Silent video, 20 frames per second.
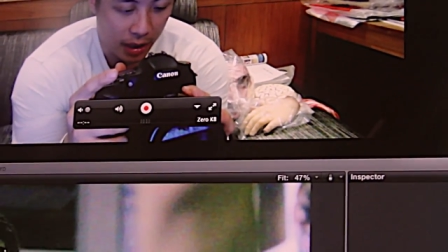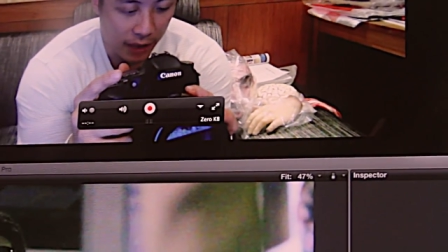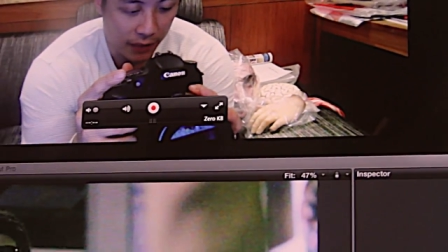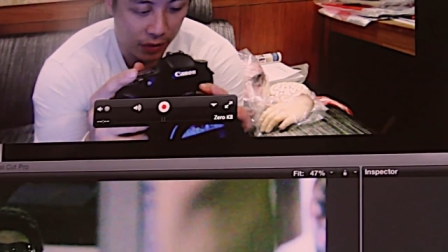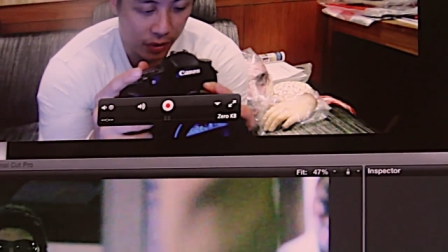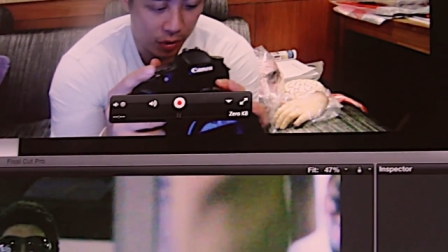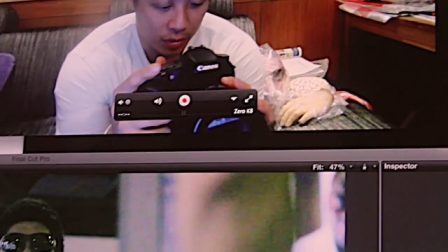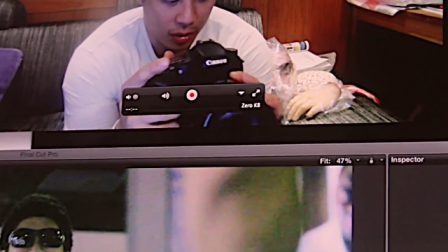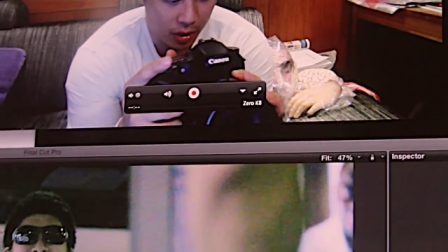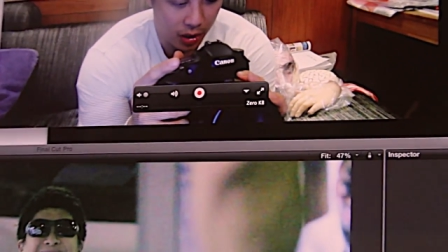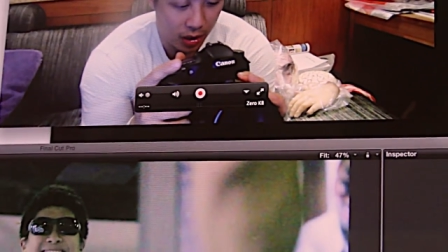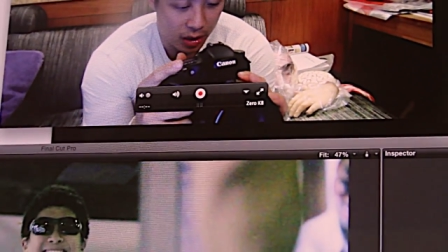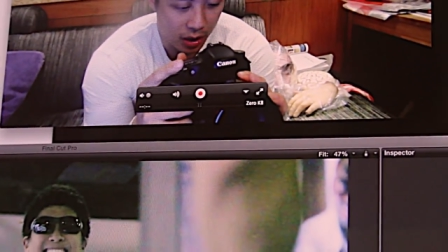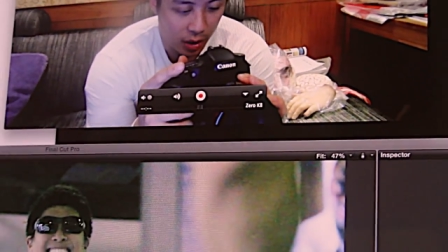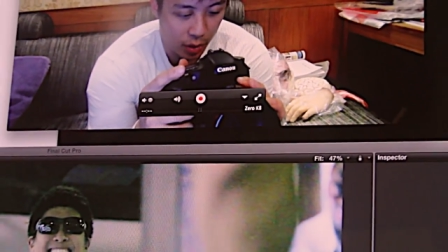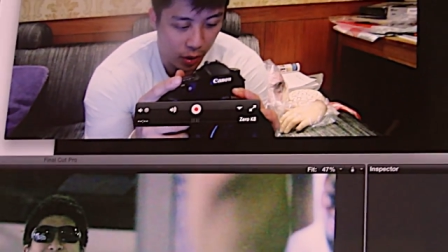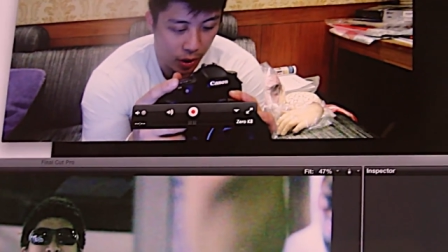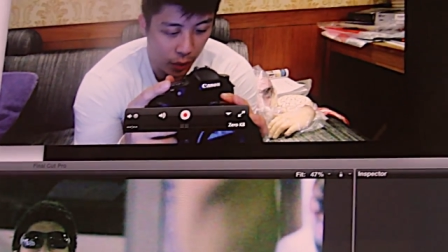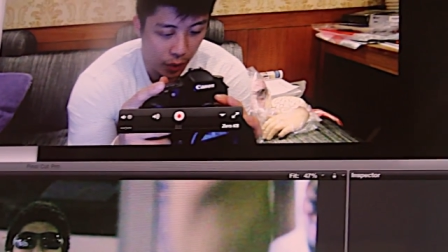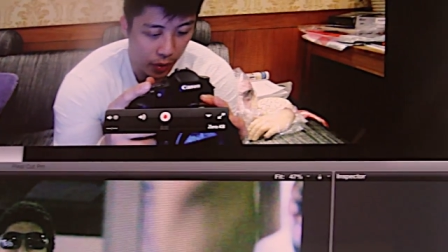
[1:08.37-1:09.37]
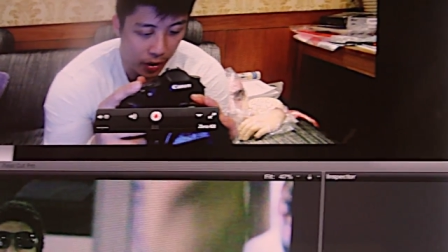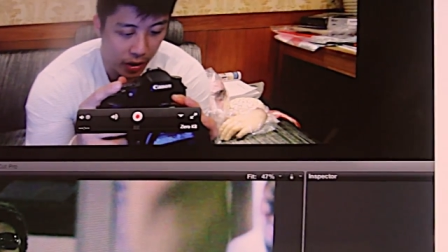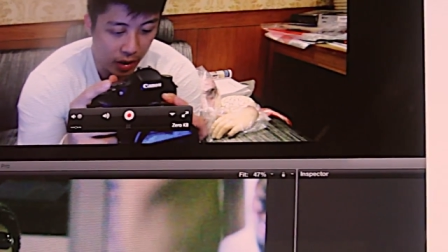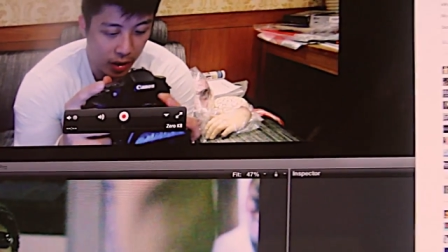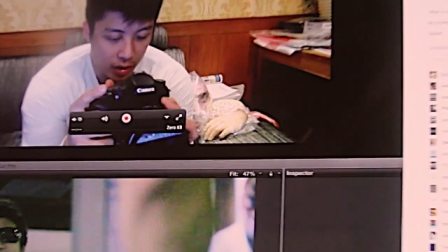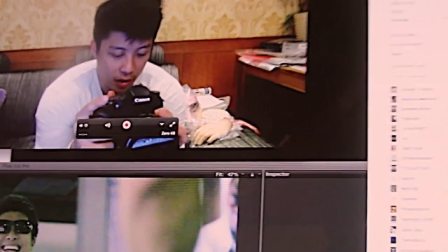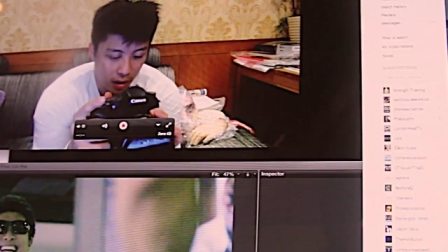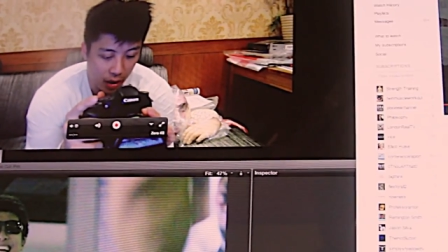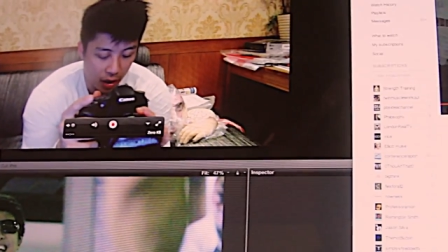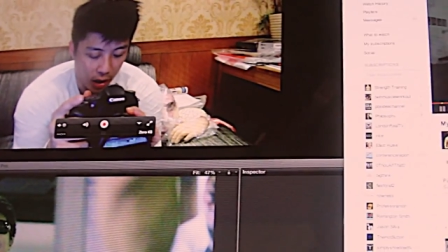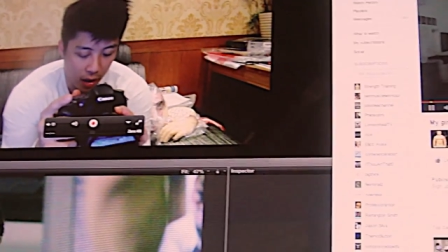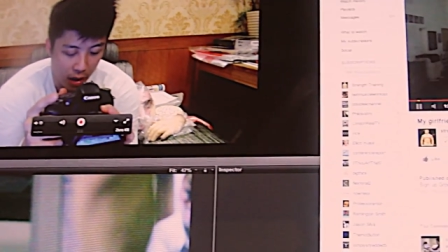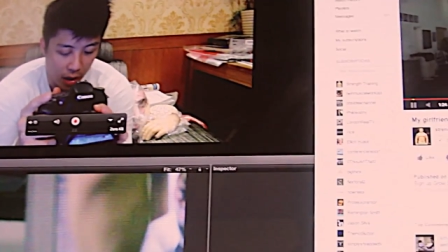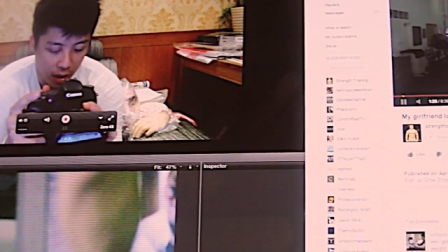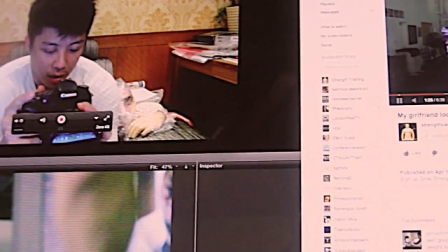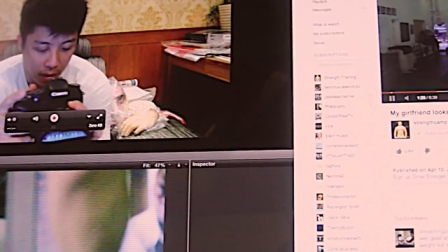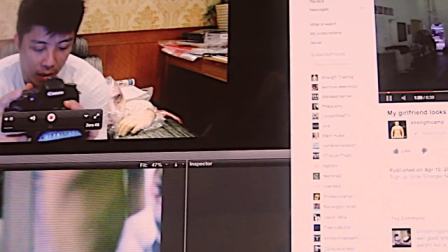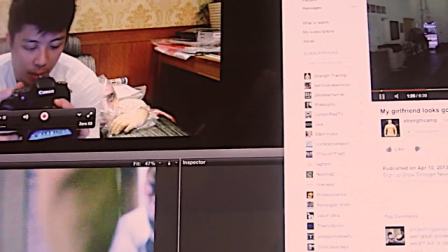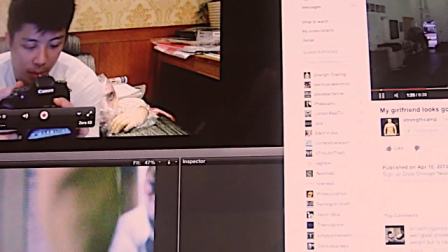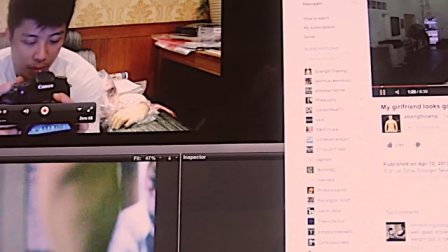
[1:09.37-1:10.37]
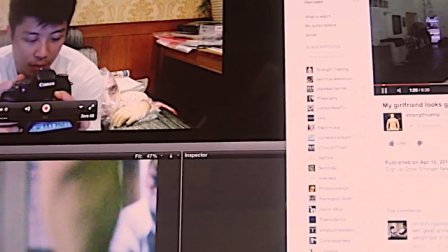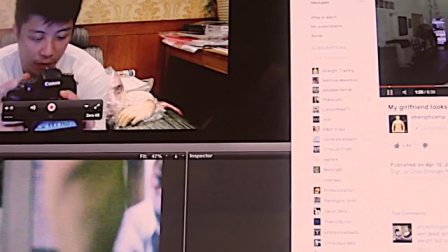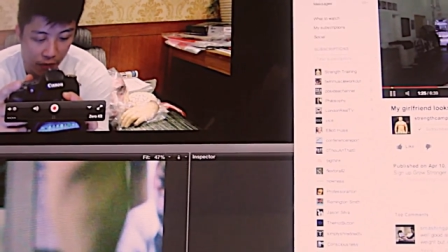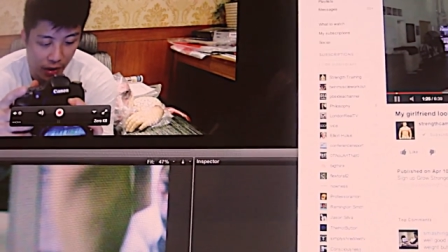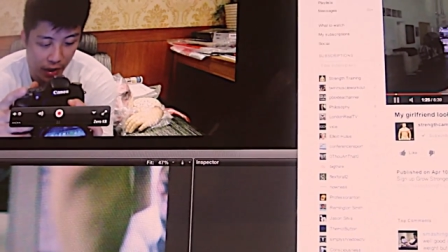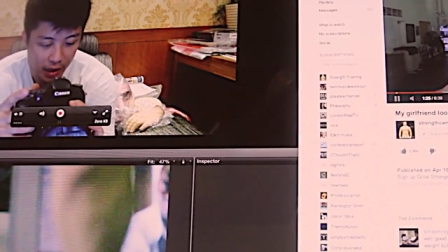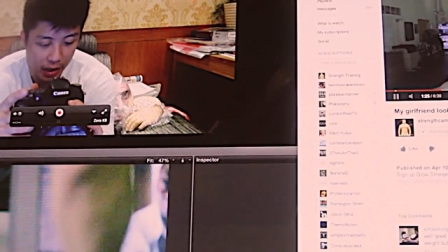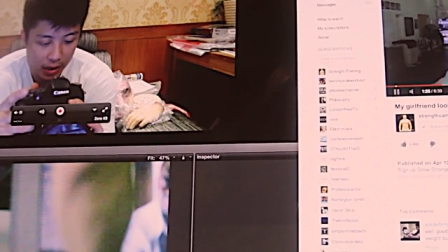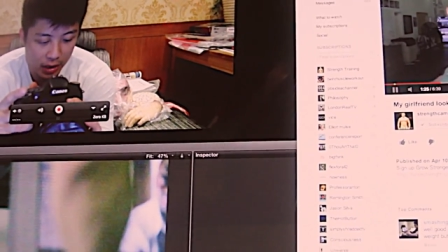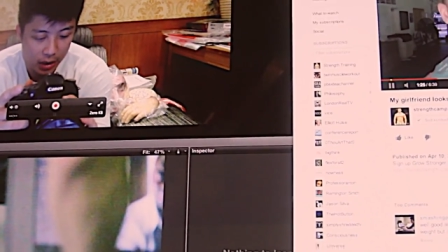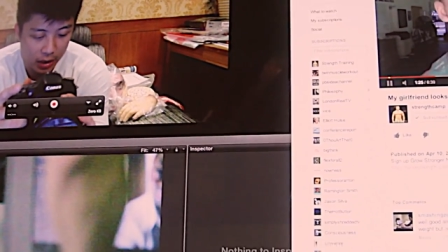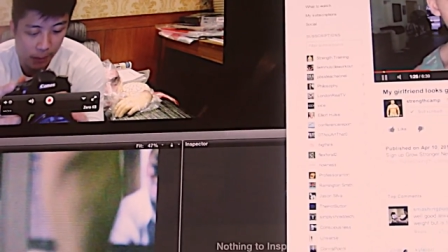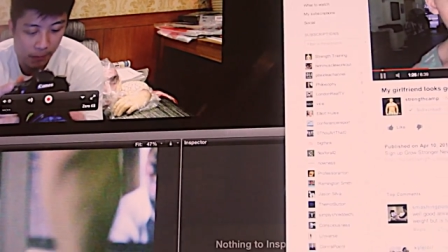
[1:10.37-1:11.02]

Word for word: to disagree with uh, a couple of things.